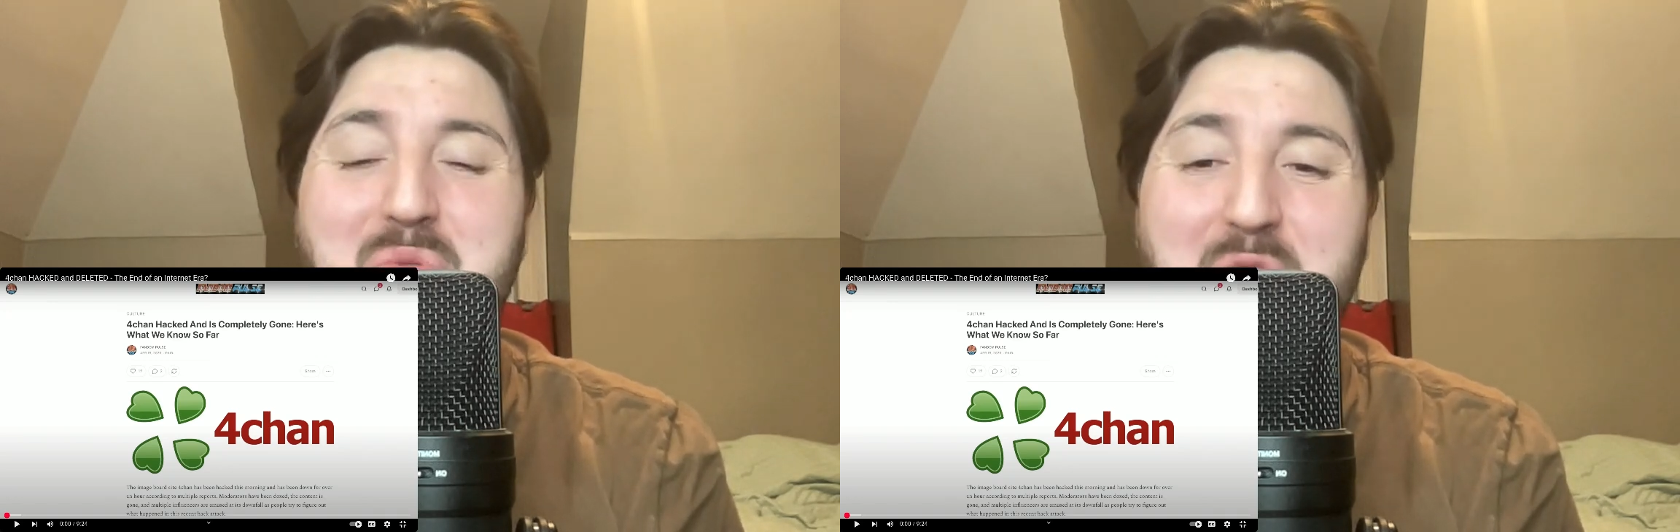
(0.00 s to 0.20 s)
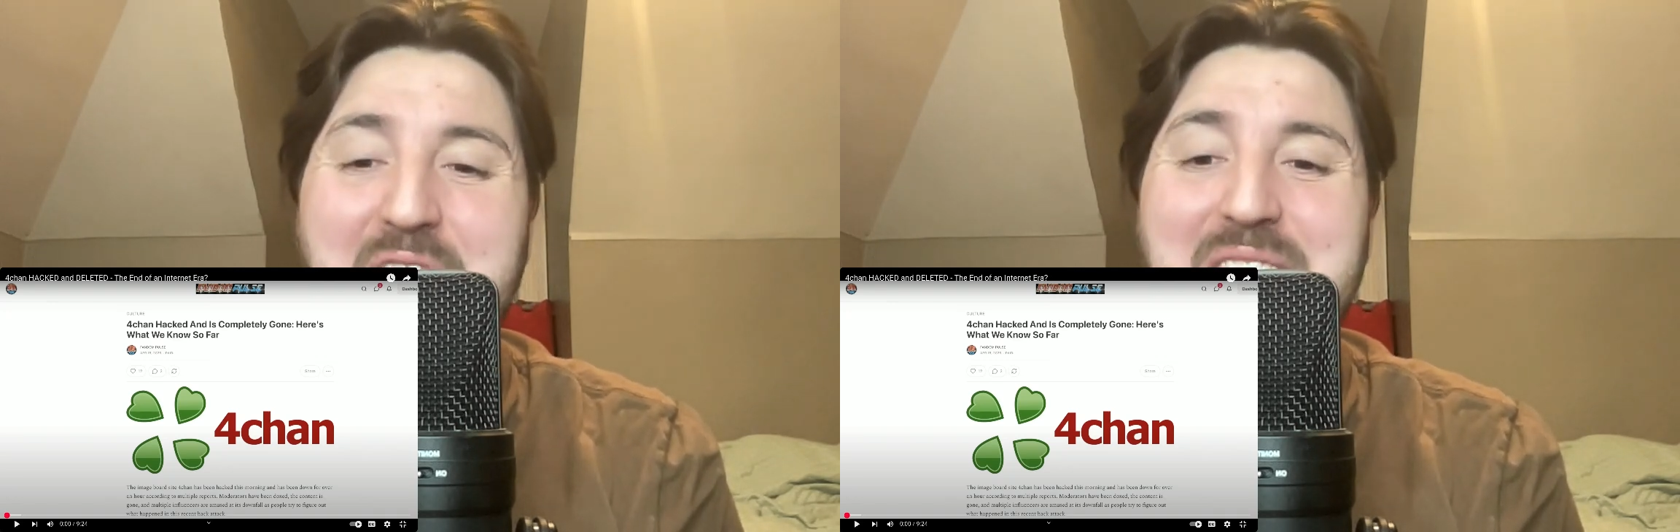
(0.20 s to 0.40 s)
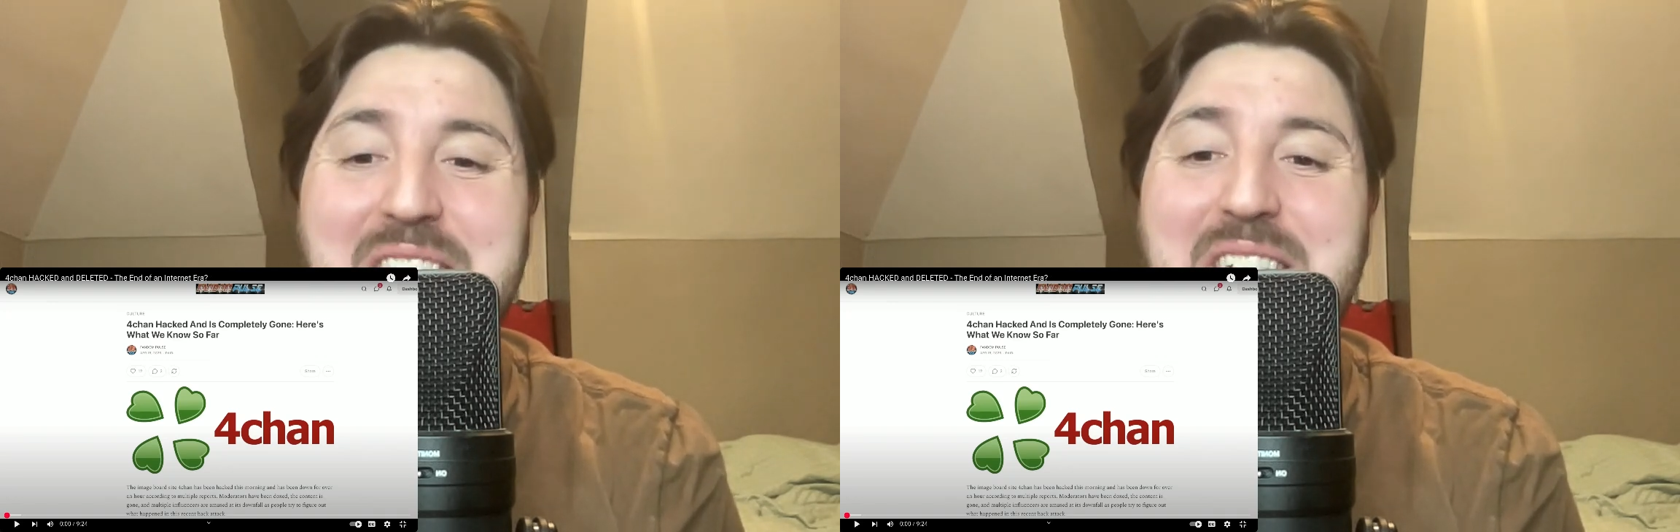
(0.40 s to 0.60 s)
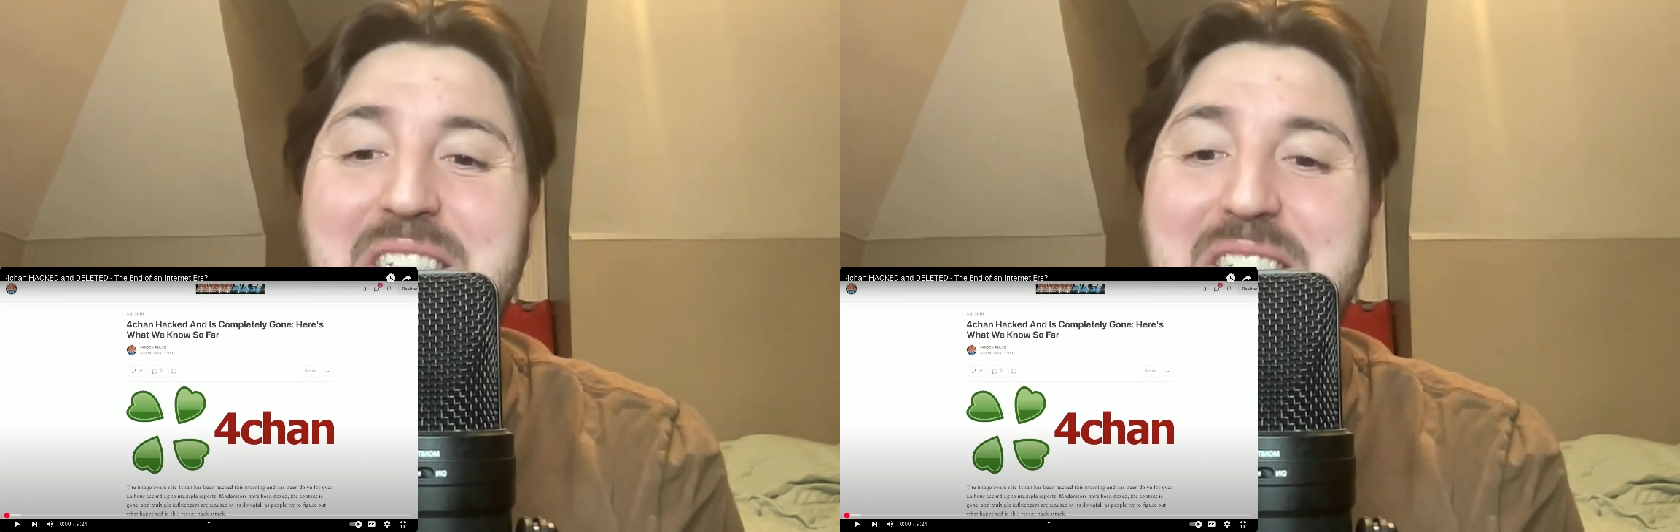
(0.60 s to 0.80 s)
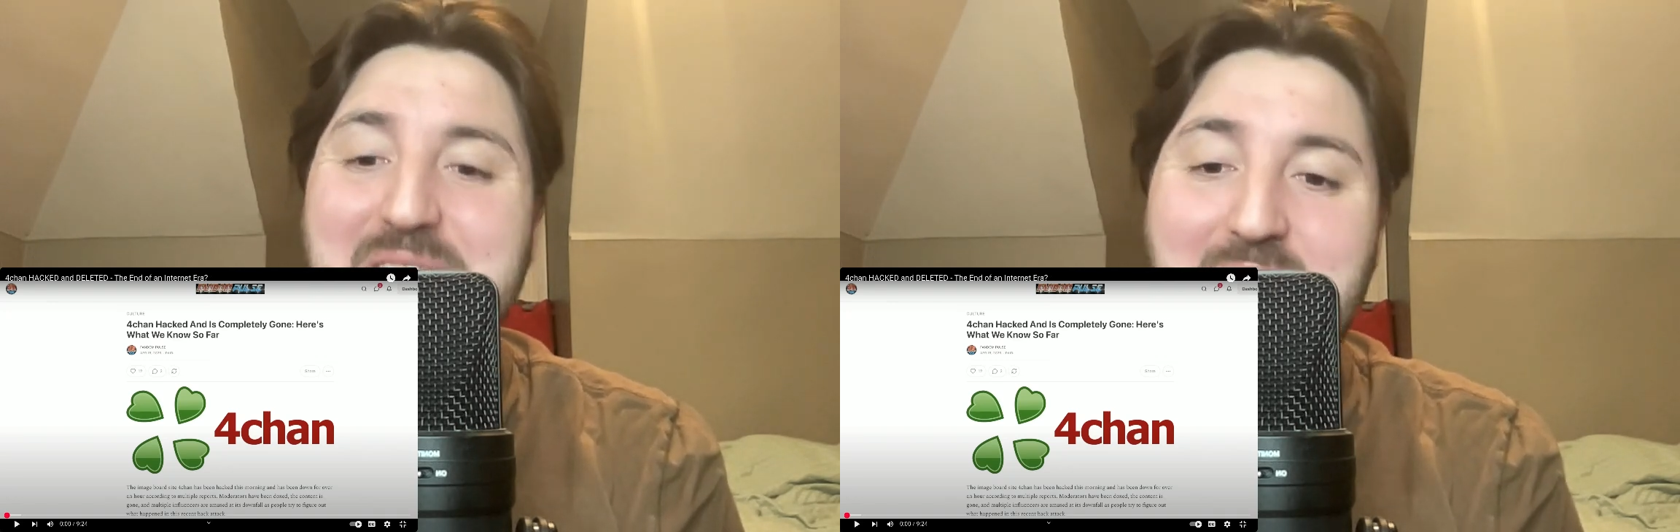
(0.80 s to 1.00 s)
rancid
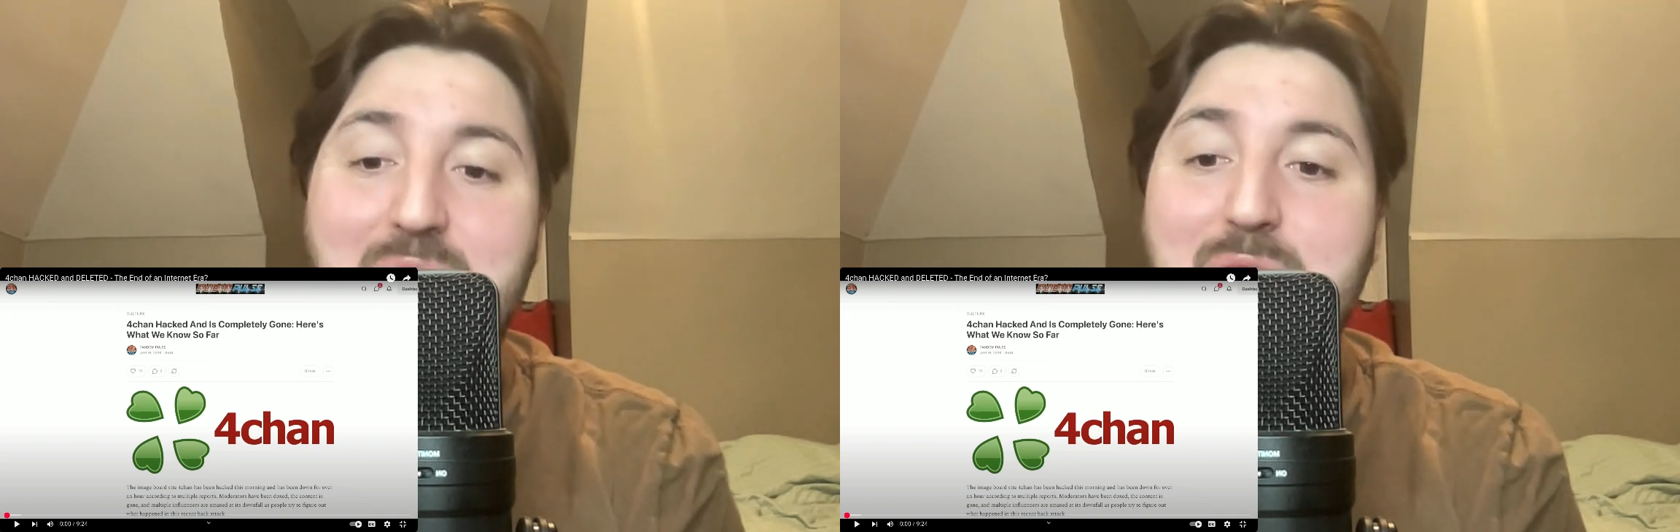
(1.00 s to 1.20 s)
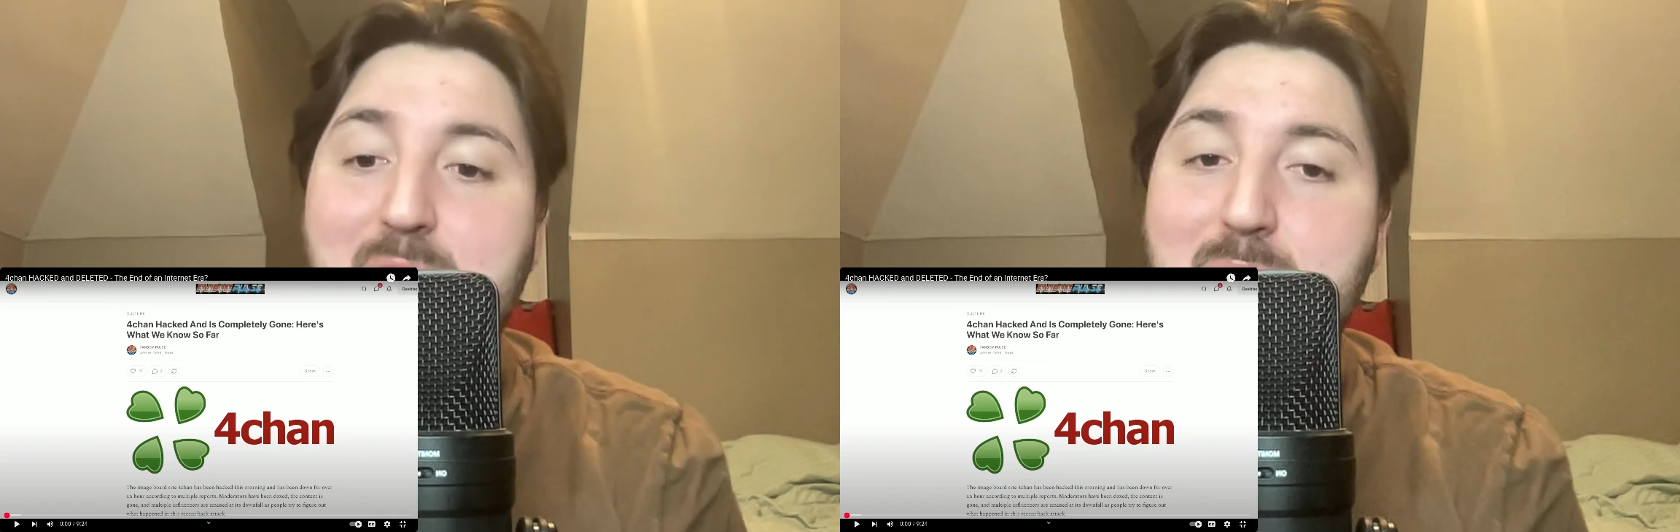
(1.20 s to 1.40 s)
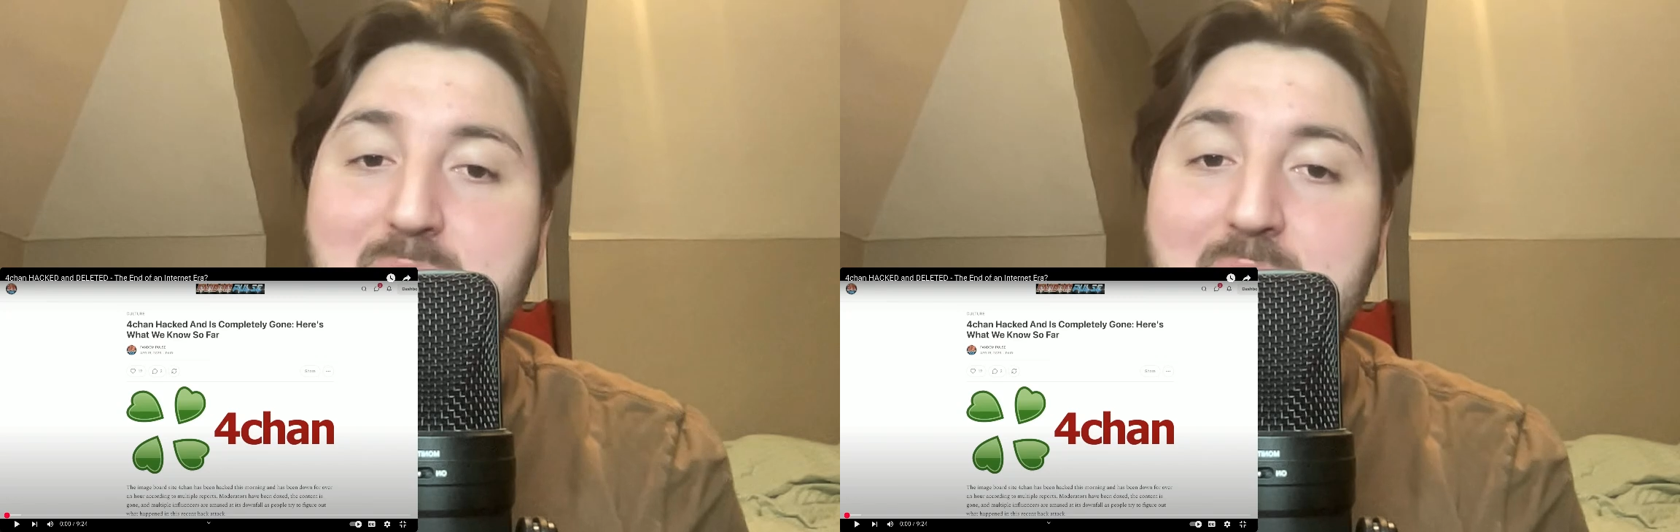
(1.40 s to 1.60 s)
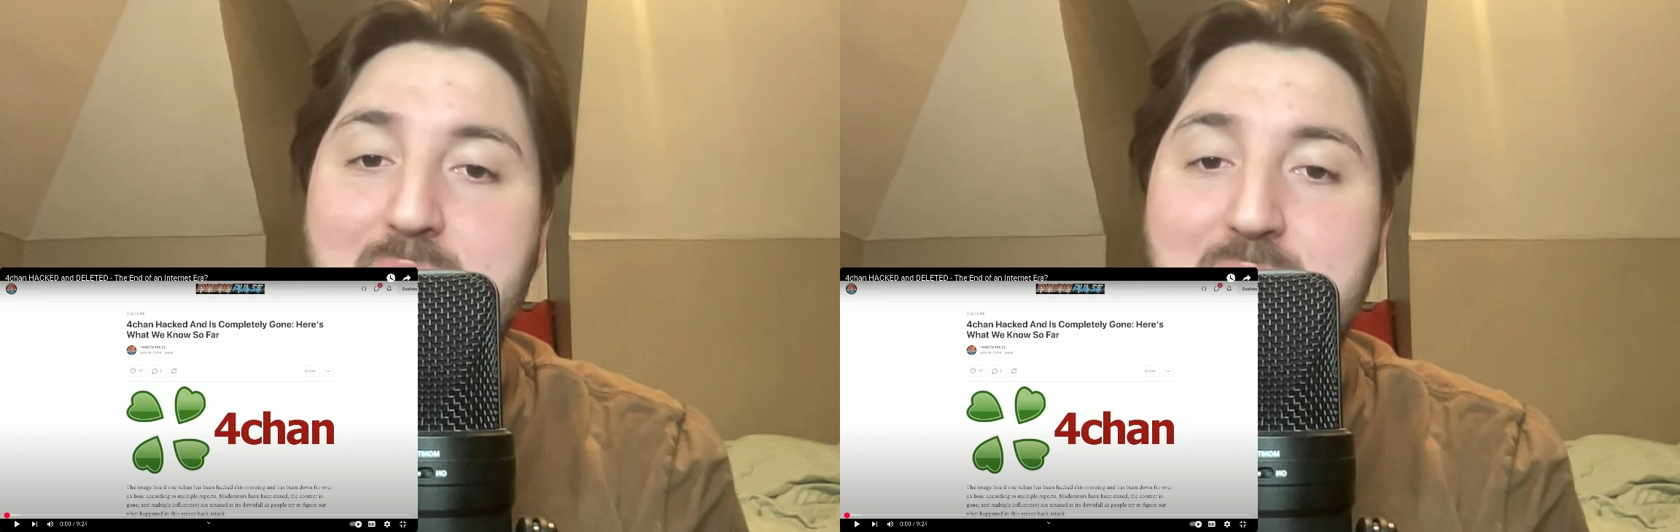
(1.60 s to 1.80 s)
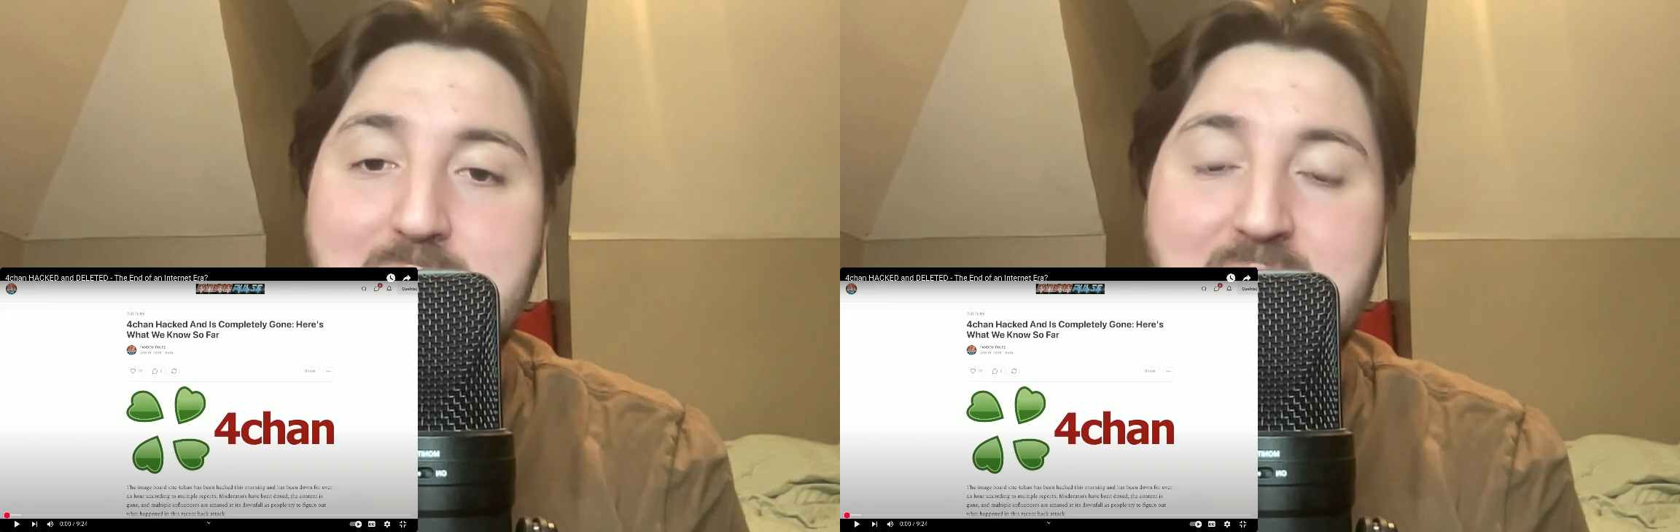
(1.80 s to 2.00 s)
stuff goes on
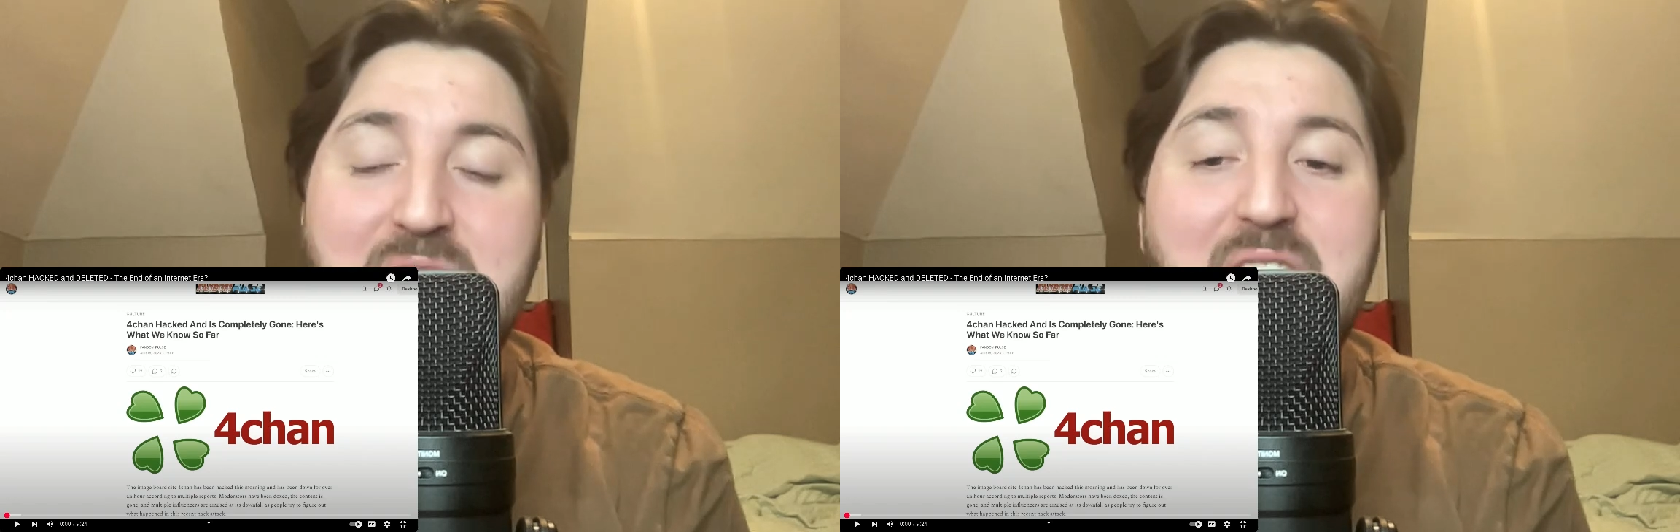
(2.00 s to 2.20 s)
here.